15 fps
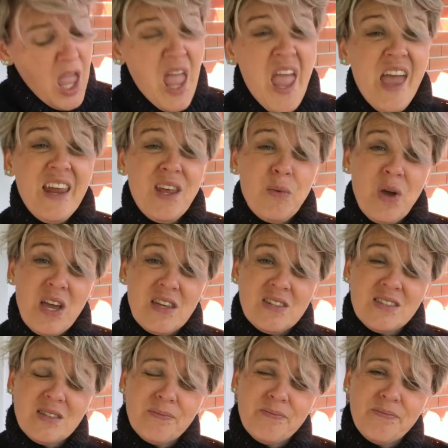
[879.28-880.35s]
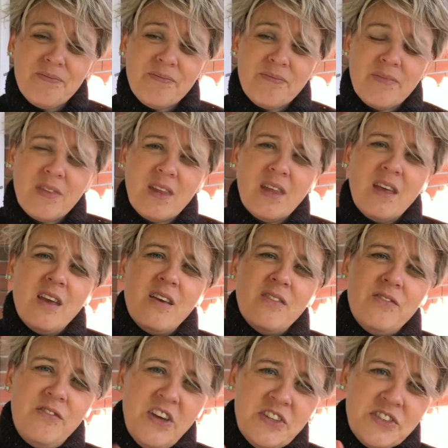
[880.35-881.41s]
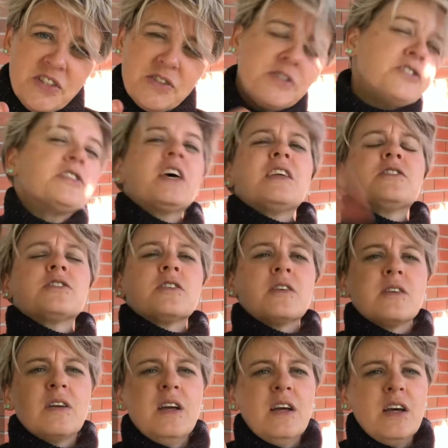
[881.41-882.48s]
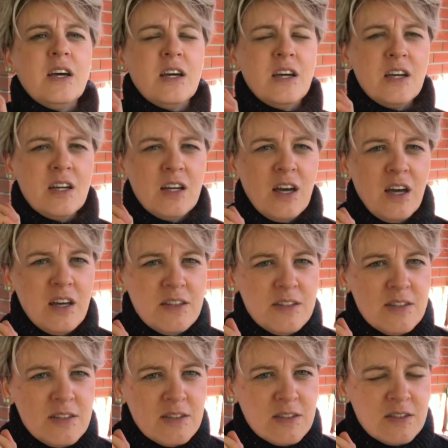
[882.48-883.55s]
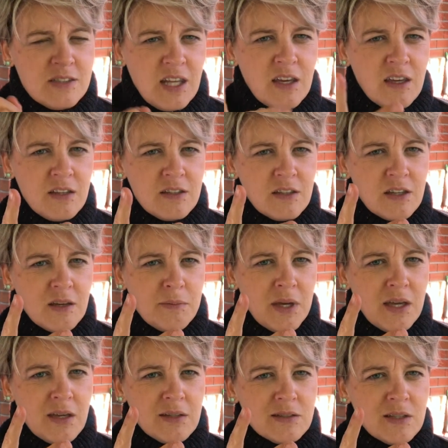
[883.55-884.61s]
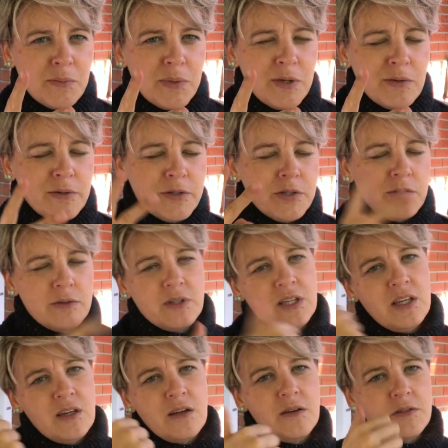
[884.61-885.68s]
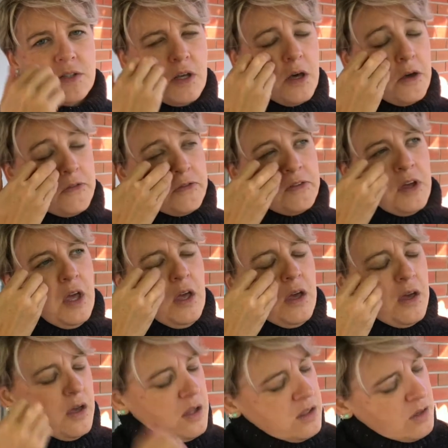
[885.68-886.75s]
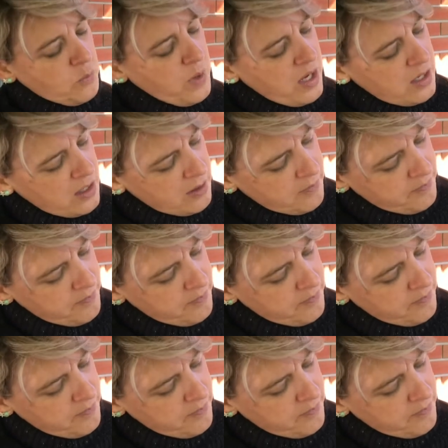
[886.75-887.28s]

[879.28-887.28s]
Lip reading: Anyways, visitor center, second in command computer dude, he goes off and they're waiting.